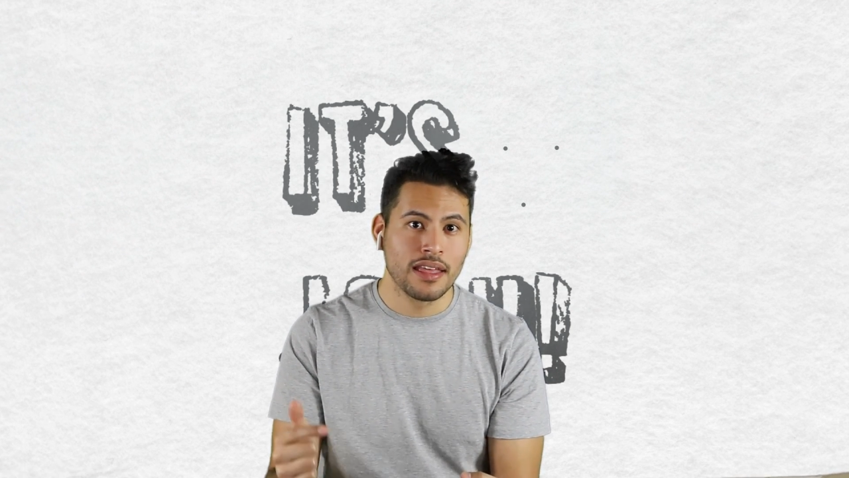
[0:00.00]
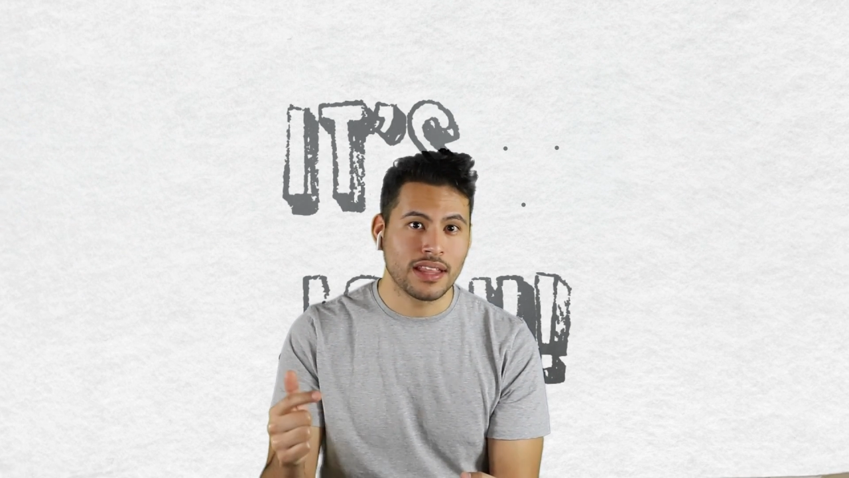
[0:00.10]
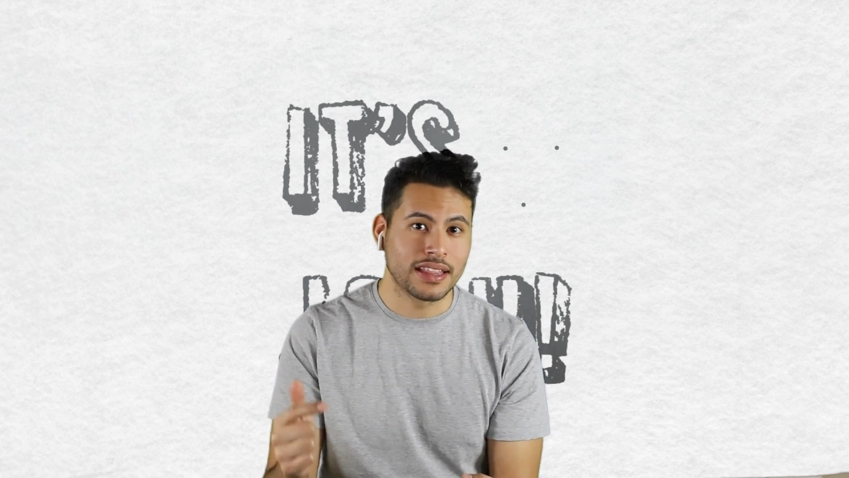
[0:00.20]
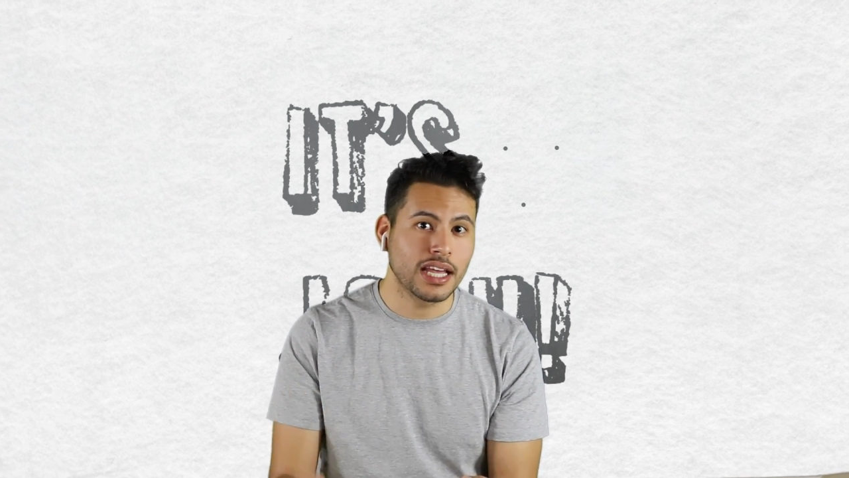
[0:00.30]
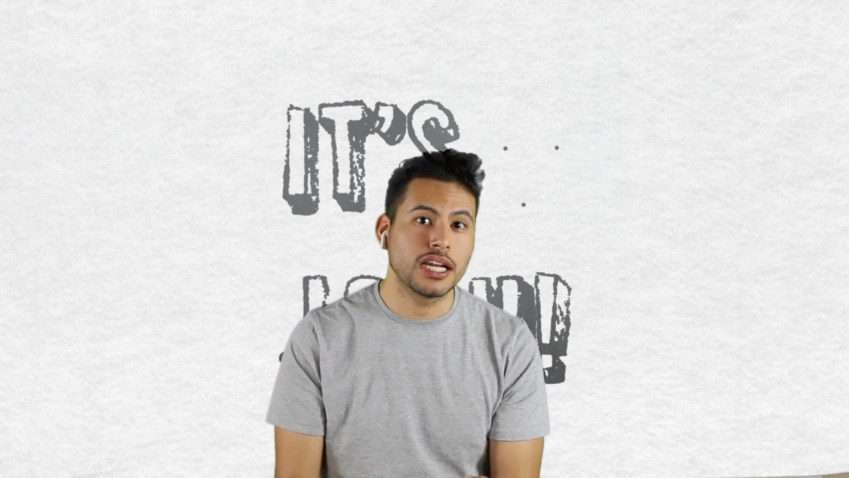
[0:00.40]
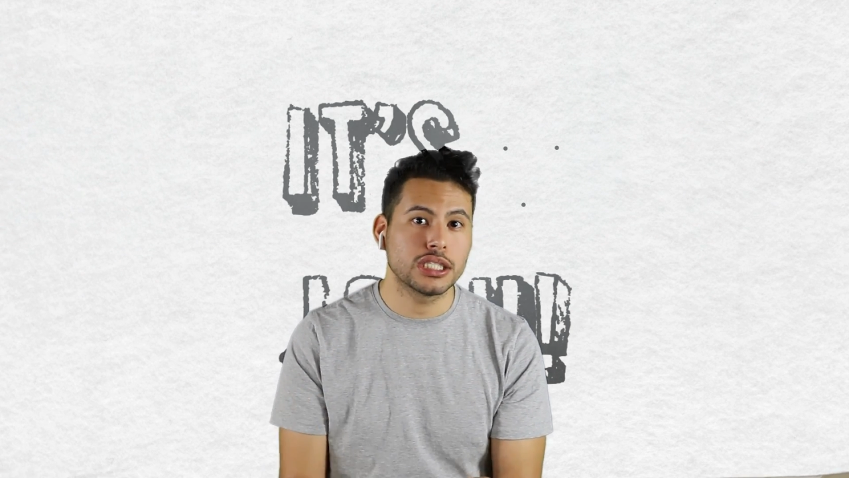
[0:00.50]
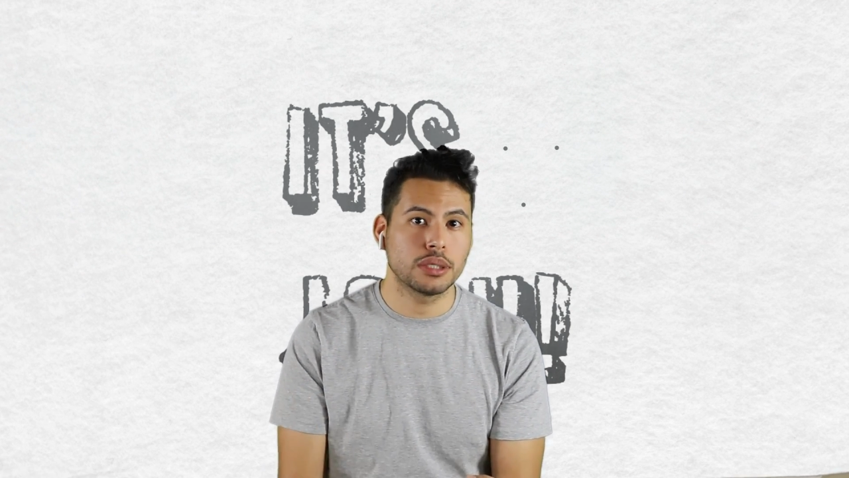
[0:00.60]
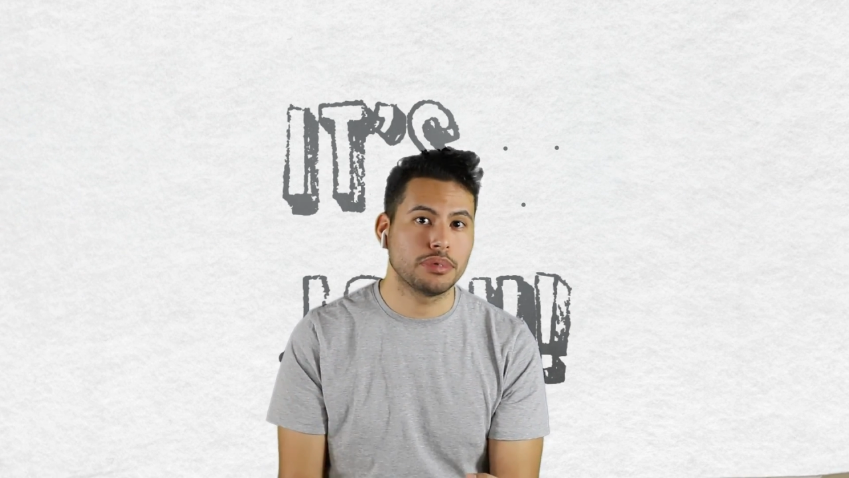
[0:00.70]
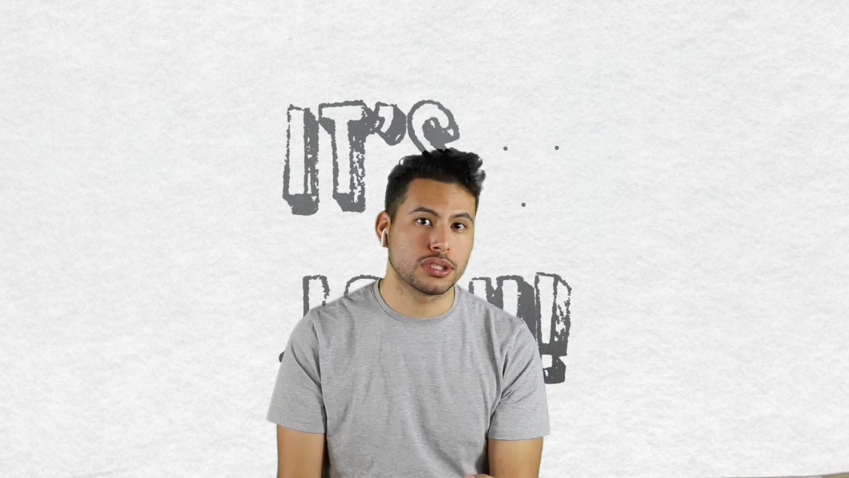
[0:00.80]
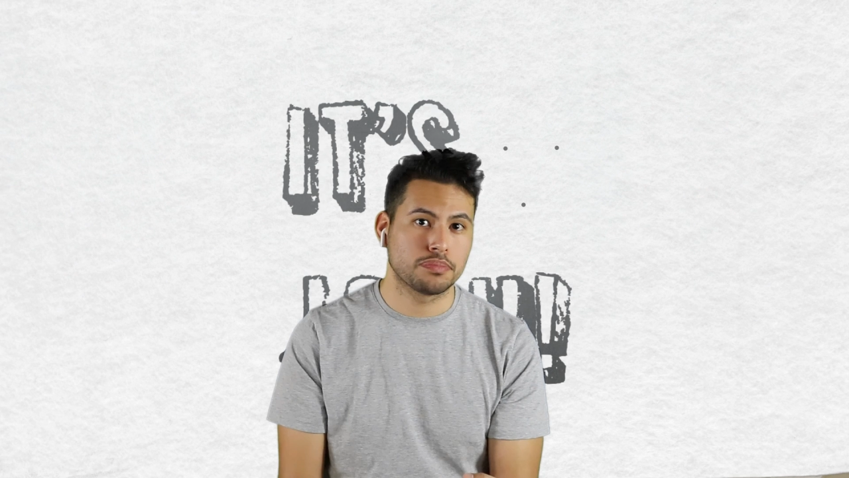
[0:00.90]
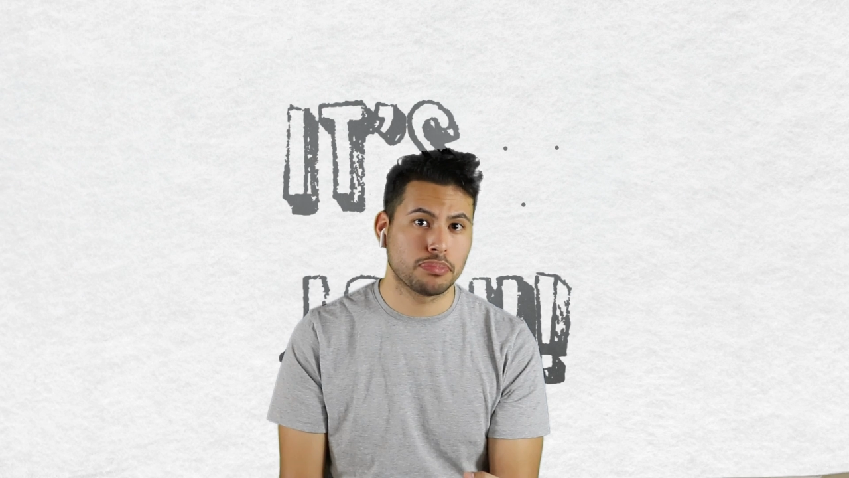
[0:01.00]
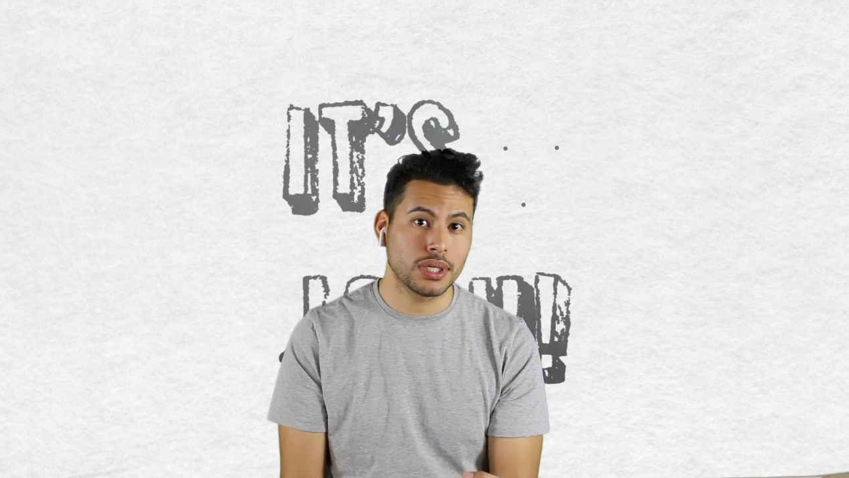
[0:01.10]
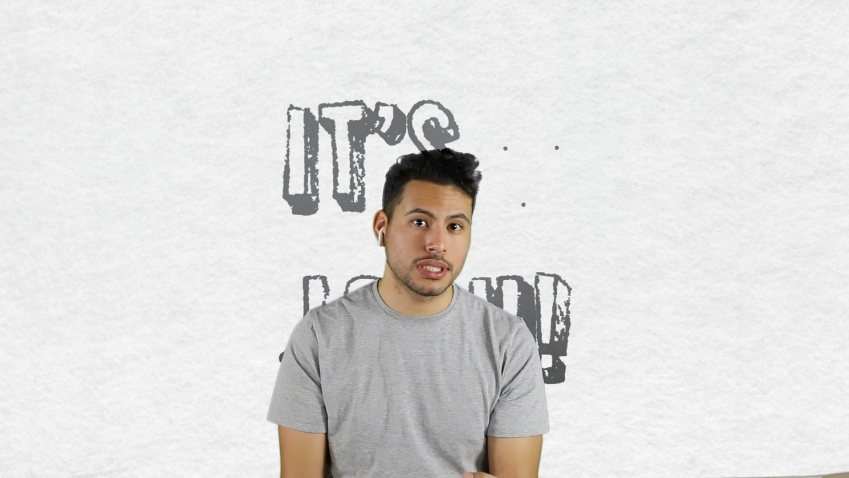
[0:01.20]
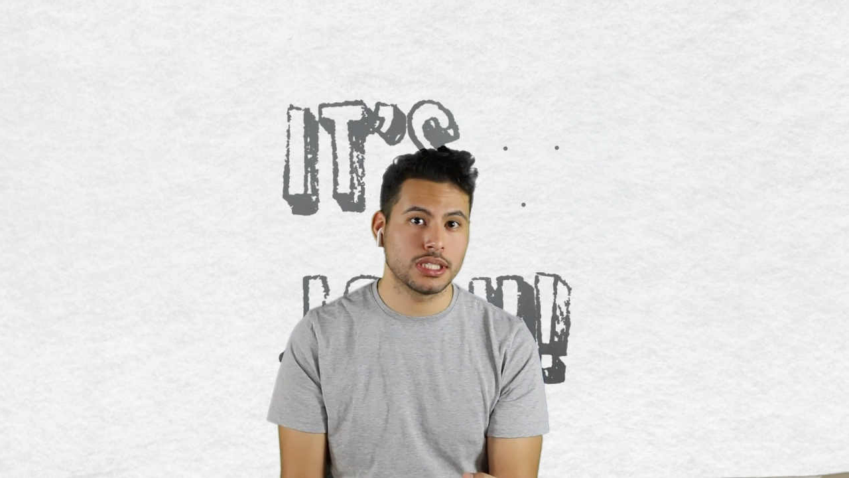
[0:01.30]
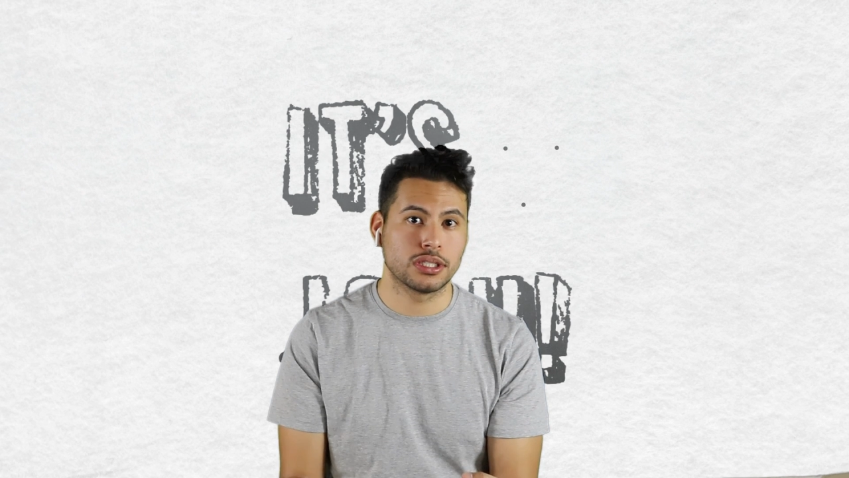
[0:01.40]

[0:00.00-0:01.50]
that they need to be preaching